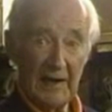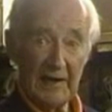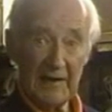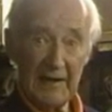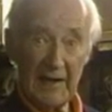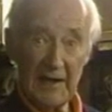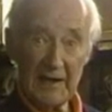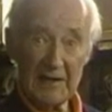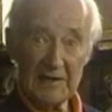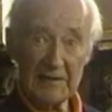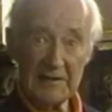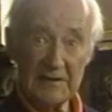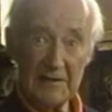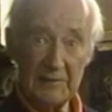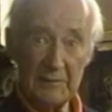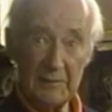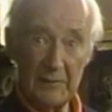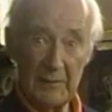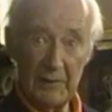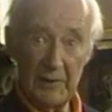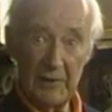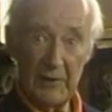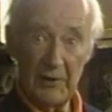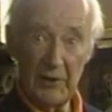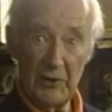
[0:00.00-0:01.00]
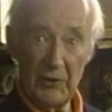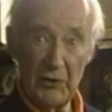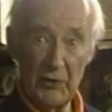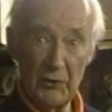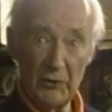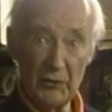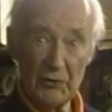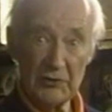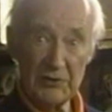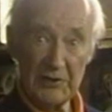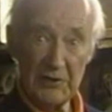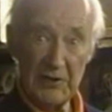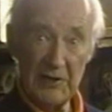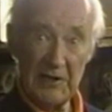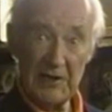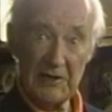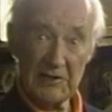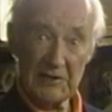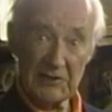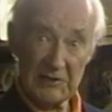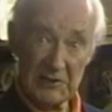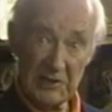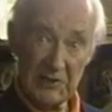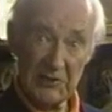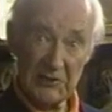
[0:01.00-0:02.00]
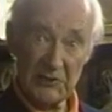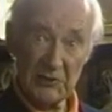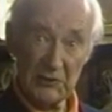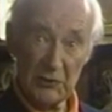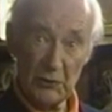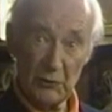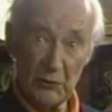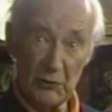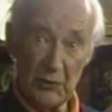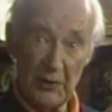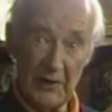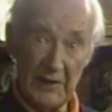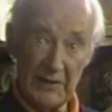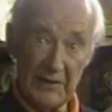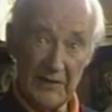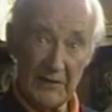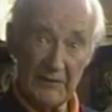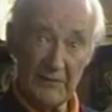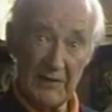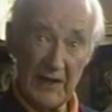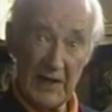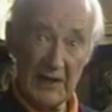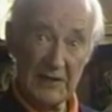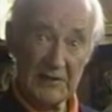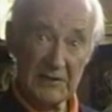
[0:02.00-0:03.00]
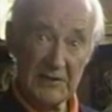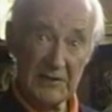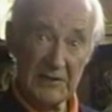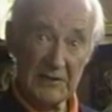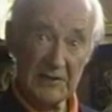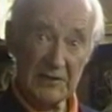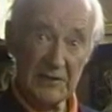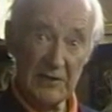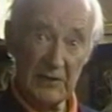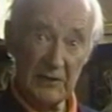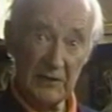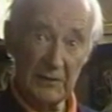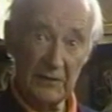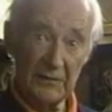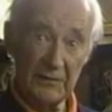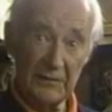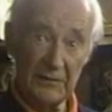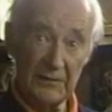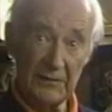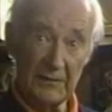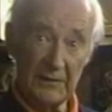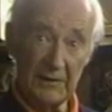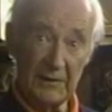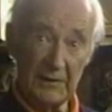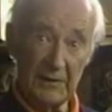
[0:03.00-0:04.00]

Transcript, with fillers: I cast him a note in situ in the vice itself.